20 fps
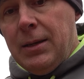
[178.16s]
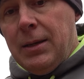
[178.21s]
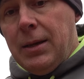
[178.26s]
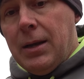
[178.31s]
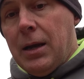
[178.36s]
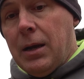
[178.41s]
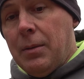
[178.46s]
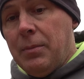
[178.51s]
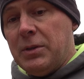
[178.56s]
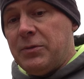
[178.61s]

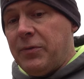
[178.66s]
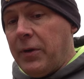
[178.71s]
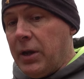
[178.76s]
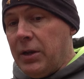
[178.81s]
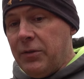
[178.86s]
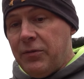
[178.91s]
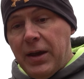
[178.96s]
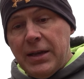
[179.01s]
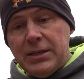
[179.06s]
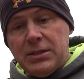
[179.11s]
It's very
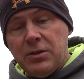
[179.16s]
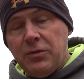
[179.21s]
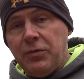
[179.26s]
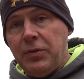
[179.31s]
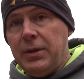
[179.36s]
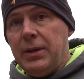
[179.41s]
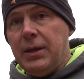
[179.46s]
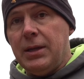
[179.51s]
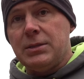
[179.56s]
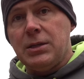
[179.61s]

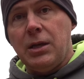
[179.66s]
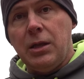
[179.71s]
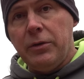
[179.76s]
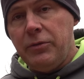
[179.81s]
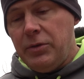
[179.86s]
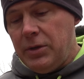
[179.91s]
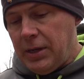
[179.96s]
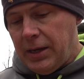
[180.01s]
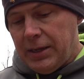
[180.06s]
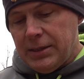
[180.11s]
invasive. It's all over
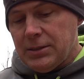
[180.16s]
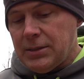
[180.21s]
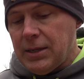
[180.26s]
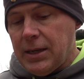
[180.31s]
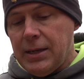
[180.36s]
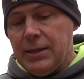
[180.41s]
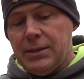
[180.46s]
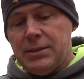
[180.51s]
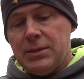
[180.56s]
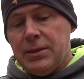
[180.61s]
the United
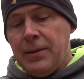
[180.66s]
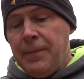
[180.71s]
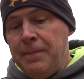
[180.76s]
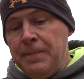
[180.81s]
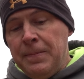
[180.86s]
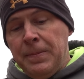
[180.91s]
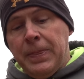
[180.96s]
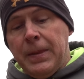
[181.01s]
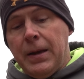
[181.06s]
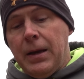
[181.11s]
States.
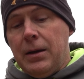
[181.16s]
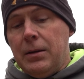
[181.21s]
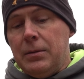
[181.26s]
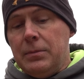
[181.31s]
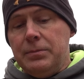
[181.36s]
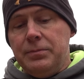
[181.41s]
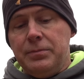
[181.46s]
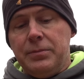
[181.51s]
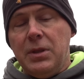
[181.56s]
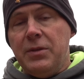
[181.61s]

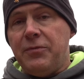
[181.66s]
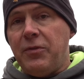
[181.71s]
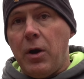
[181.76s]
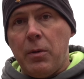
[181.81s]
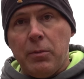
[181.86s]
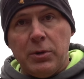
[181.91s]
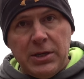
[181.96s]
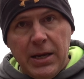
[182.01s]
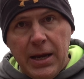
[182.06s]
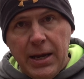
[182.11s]

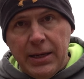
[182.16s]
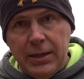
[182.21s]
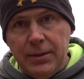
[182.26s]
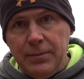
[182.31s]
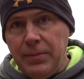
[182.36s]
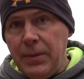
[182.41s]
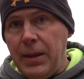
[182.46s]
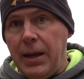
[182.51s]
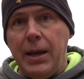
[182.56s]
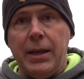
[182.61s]
Farmers hate it.
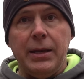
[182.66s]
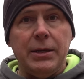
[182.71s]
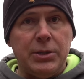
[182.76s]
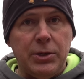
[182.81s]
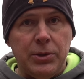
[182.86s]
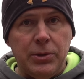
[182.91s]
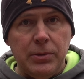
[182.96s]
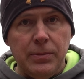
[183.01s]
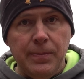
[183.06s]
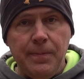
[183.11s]
I hate it
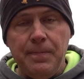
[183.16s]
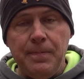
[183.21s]
too,